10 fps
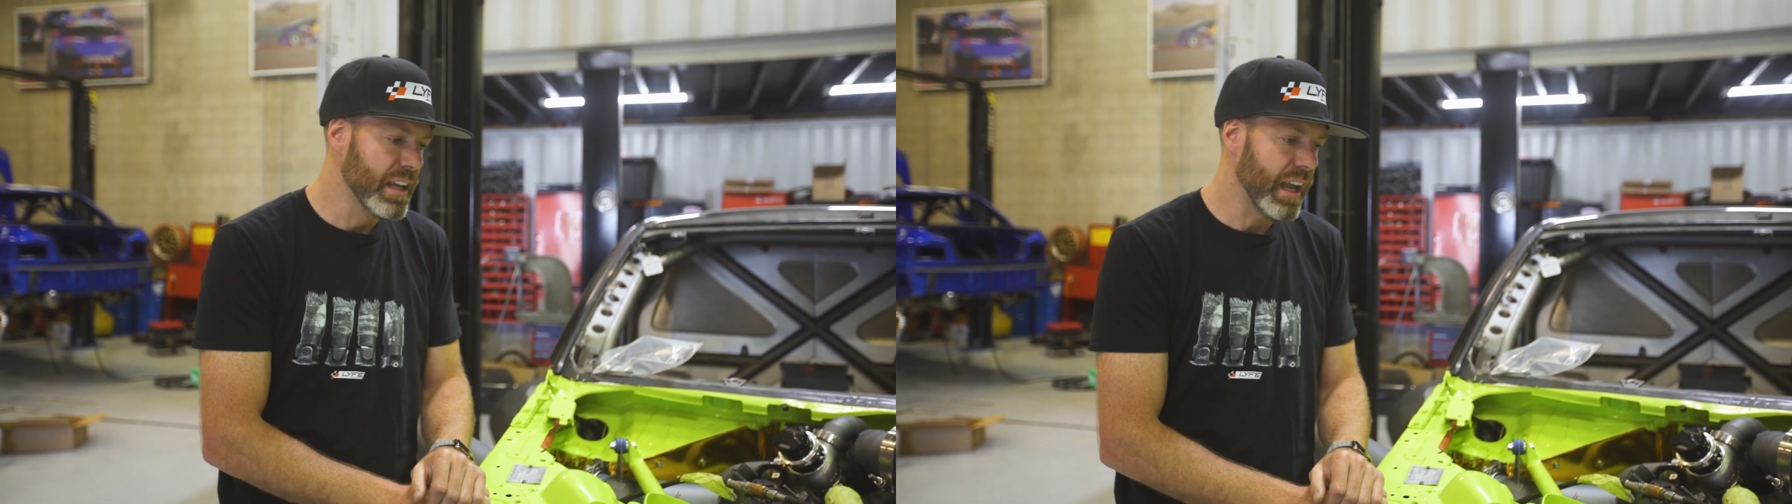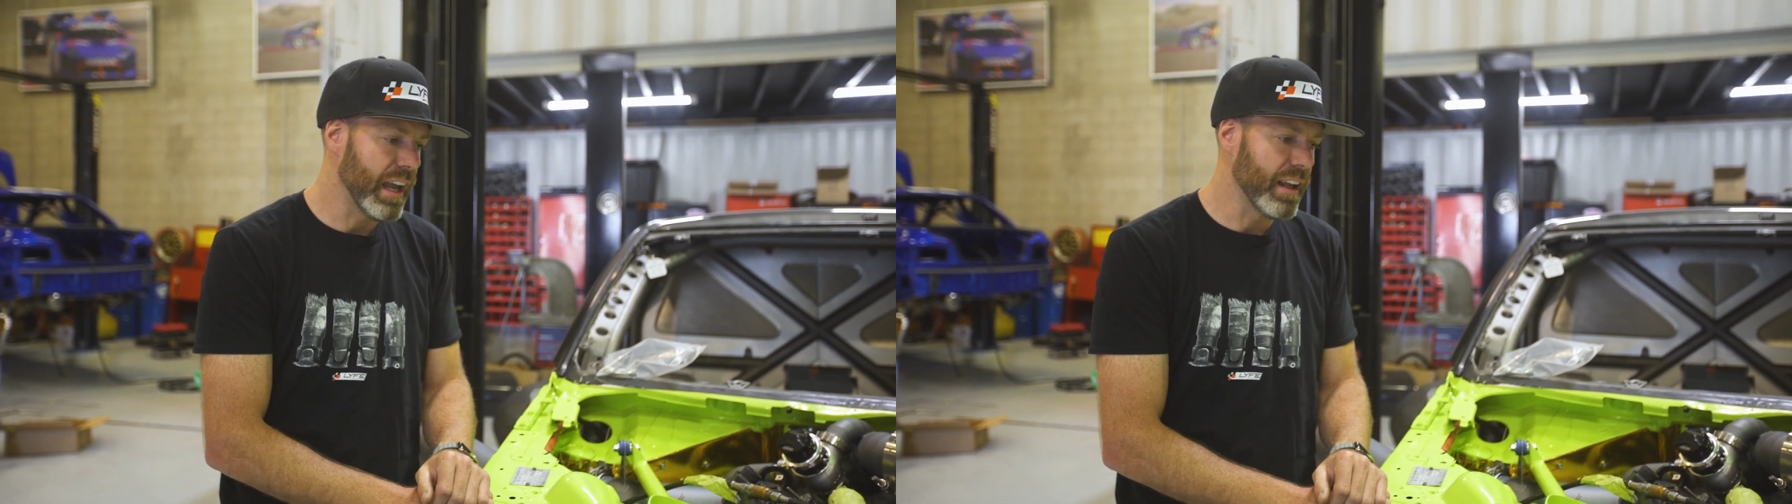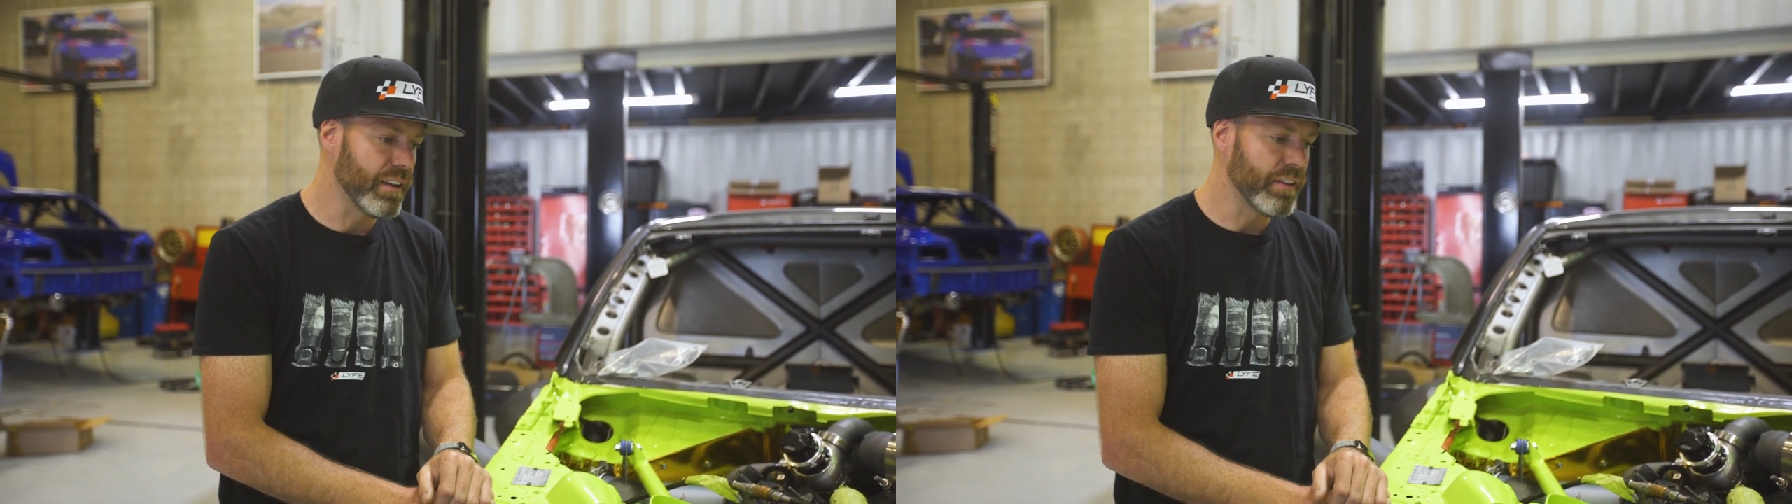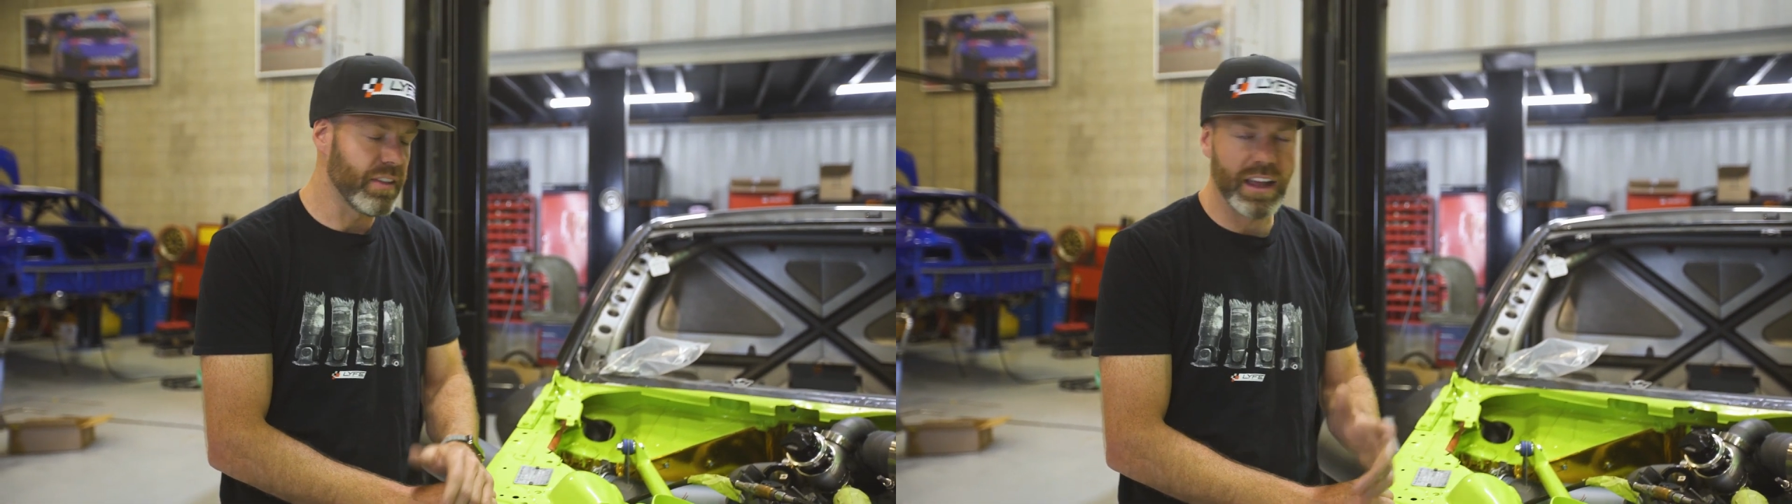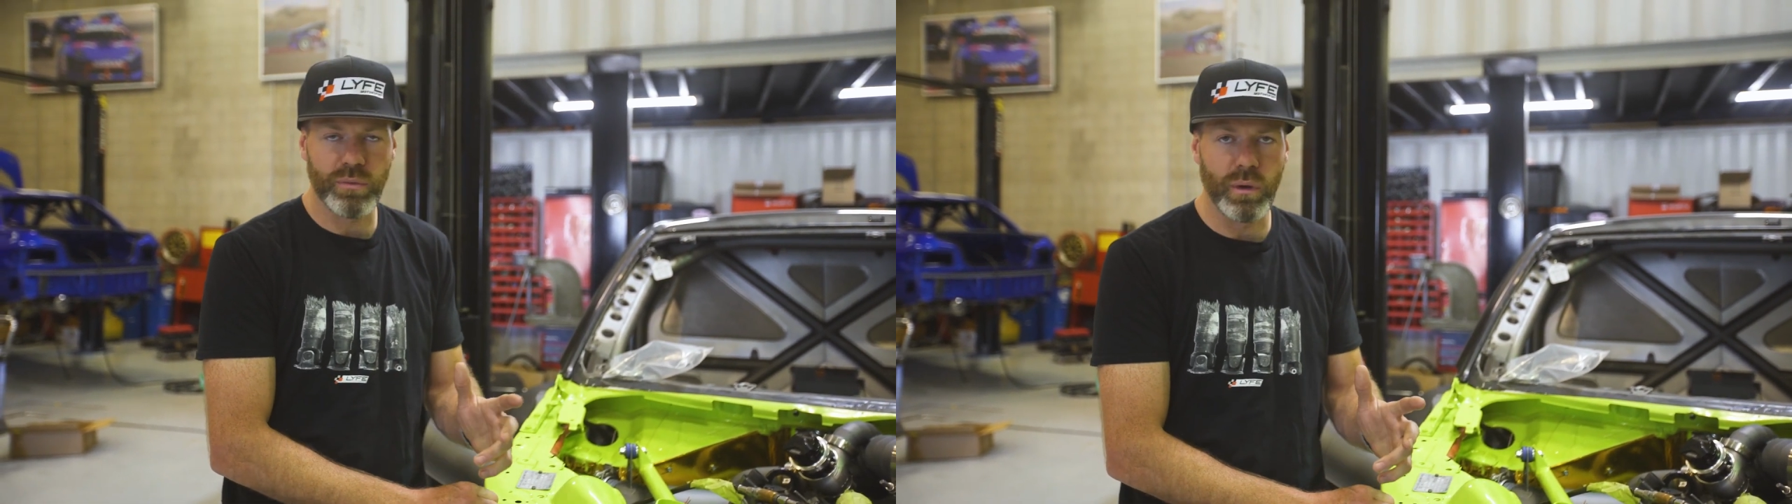And
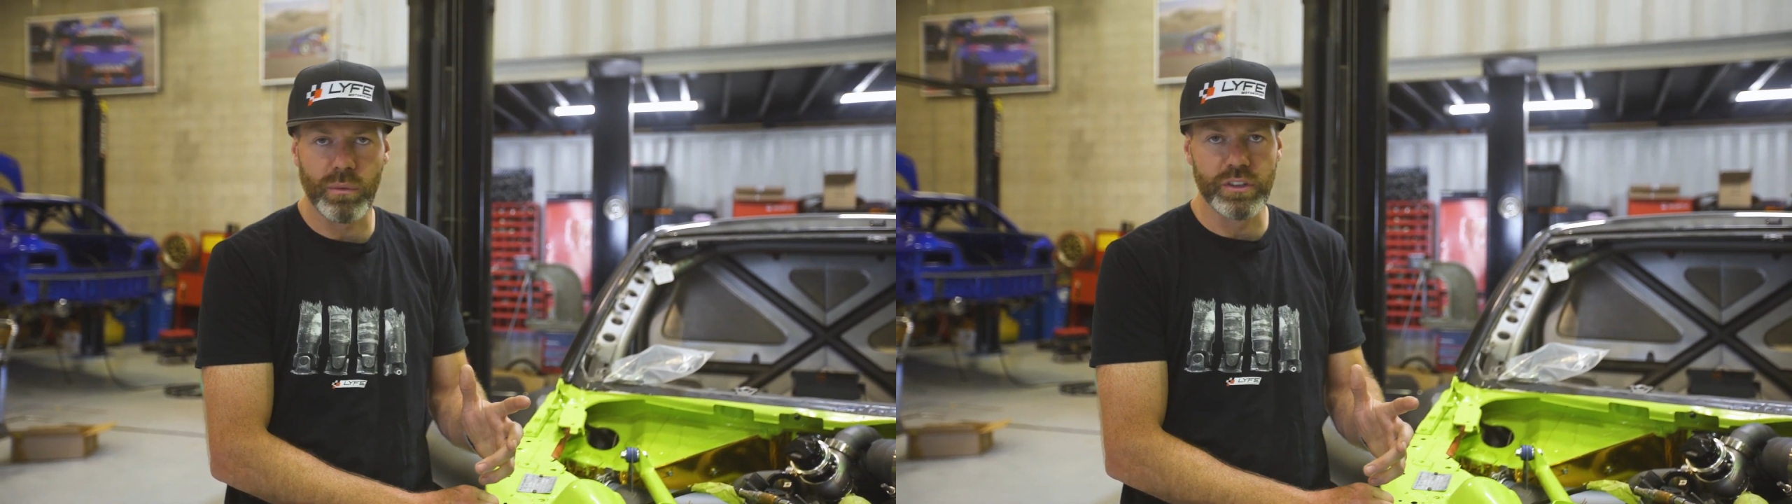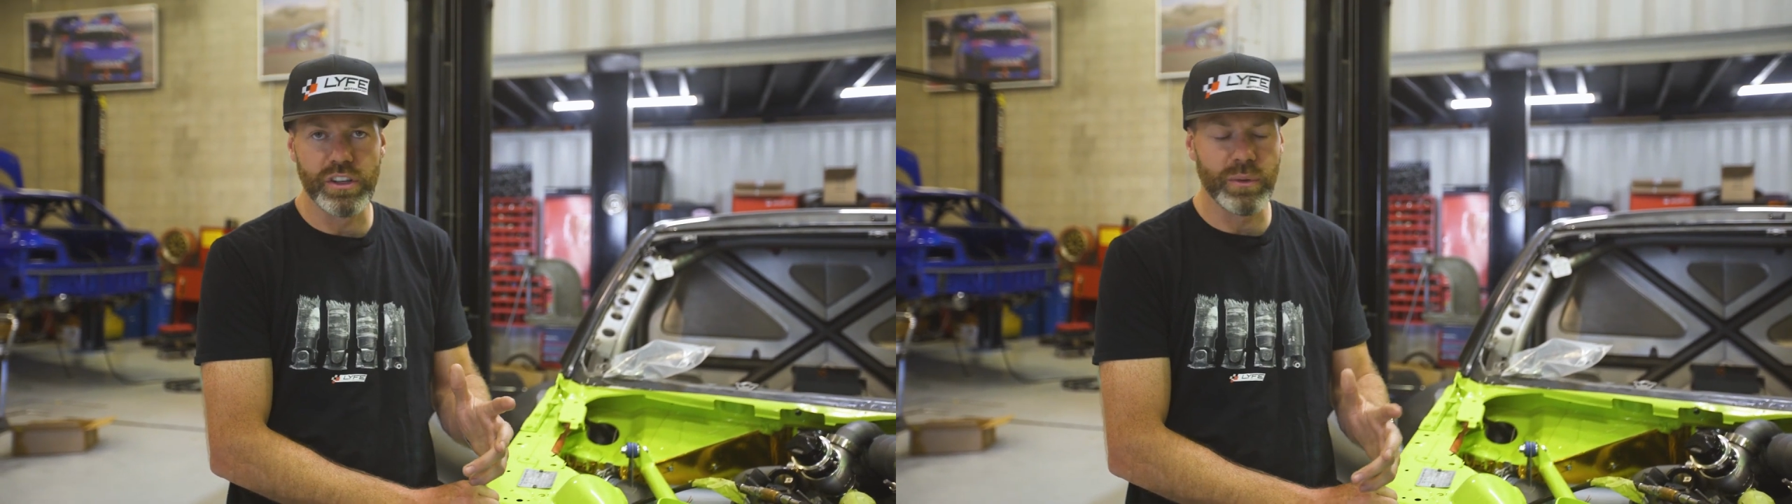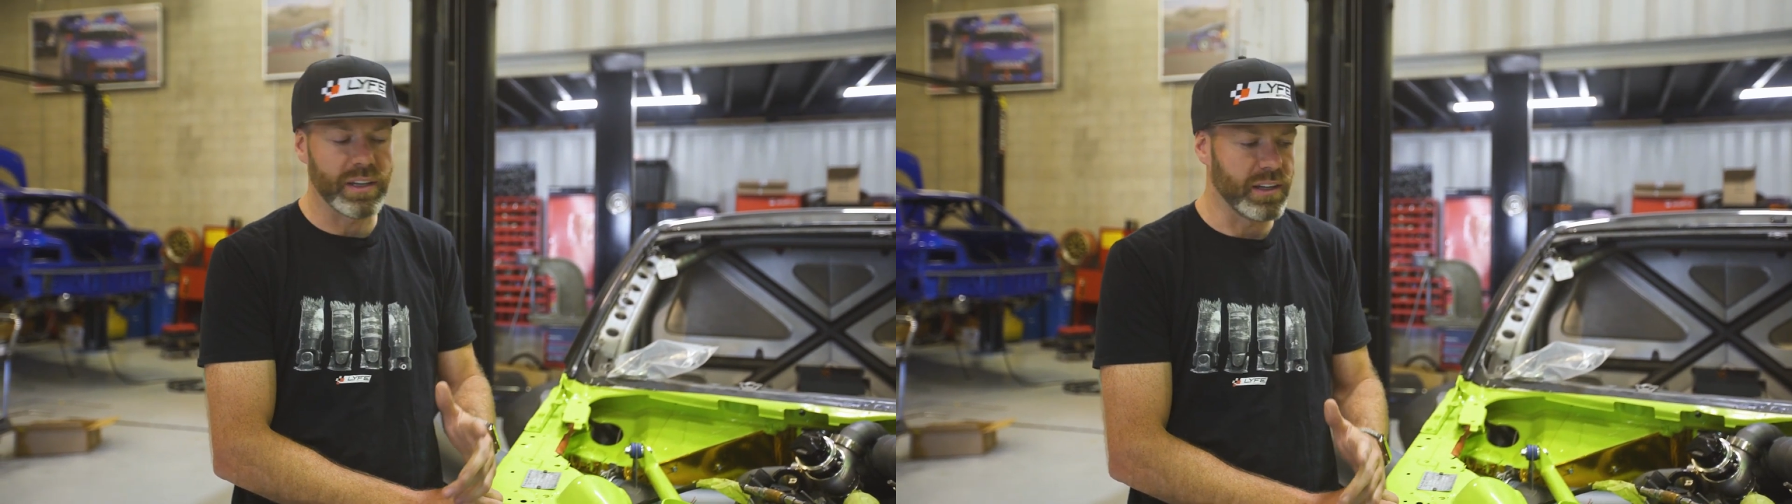that's what we're doing.